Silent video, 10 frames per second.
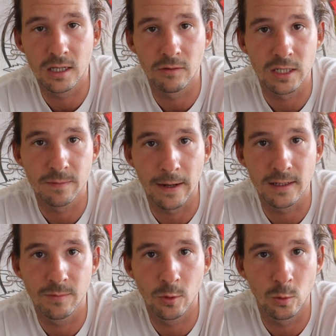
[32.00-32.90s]
as a
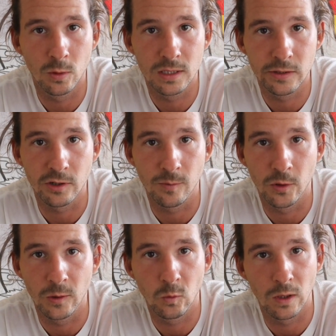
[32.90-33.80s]
respectable
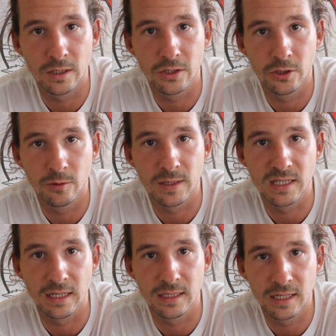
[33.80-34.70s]
0.12%
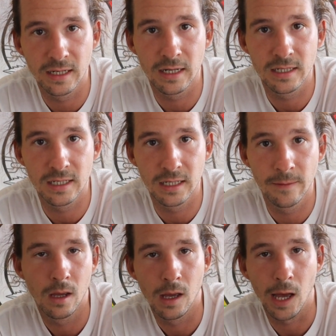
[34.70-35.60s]
THC,
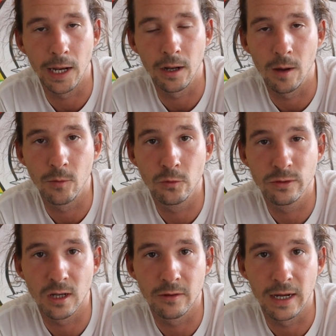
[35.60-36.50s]
and I'm
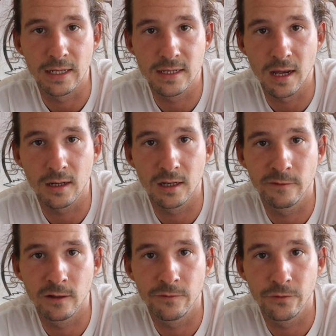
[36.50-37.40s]
also a sucker
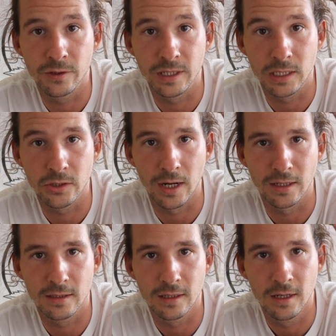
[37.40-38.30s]
for fruity
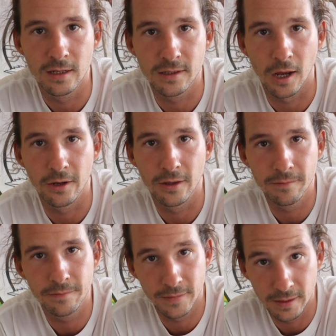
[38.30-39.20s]
strains, so
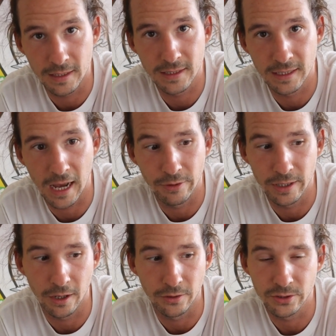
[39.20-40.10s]
let's see how it
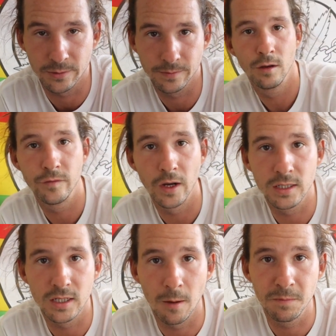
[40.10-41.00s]
goes.
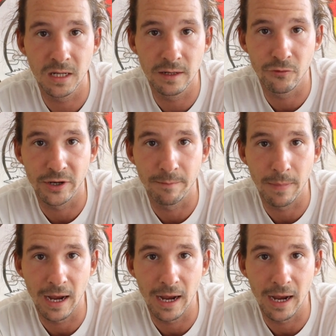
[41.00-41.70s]
First up, delivery and